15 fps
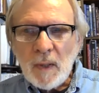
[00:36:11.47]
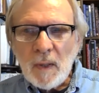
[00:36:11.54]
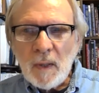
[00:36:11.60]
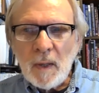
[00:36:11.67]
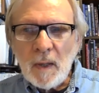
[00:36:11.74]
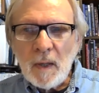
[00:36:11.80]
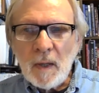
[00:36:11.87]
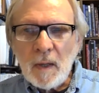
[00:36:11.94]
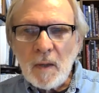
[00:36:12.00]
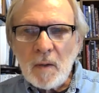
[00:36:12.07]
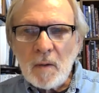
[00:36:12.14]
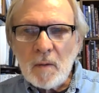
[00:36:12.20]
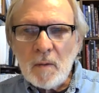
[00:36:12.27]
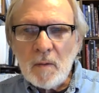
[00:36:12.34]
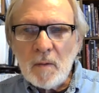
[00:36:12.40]
uh,
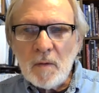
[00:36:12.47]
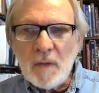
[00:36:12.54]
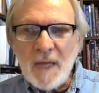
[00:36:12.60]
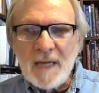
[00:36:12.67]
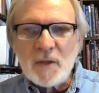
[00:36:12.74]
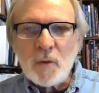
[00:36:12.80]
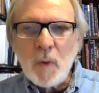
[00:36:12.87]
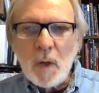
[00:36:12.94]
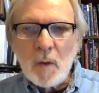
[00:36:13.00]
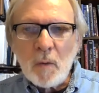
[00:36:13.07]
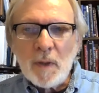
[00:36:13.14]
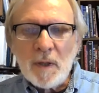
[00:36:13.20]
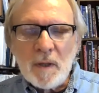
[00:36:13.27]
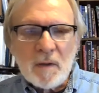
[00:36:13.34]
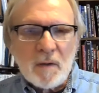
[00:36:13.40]
that's where
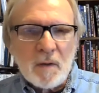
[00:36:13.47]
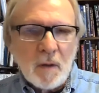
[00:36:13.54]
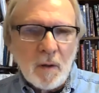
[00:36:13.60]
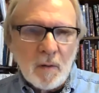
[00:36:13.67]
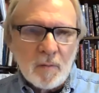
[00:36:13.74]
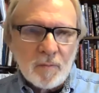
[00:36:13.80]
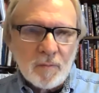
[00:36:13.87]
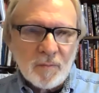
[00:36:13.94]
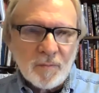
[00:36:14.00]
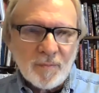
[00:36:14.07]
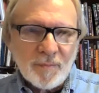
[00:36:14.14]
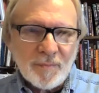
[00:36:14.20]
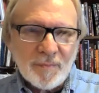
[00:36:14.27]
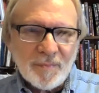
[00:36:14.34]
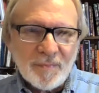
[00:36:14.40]
we need to go.
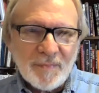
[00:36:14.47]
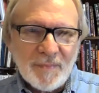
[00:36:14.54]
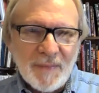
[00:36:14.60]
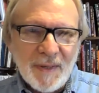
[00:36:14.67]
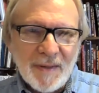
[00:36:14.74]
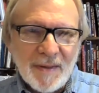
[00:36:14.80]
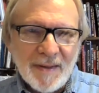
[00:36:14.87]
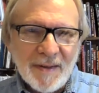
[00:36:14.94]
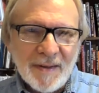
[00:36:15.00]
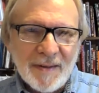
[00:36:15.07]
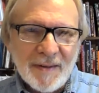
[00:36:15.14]
Um,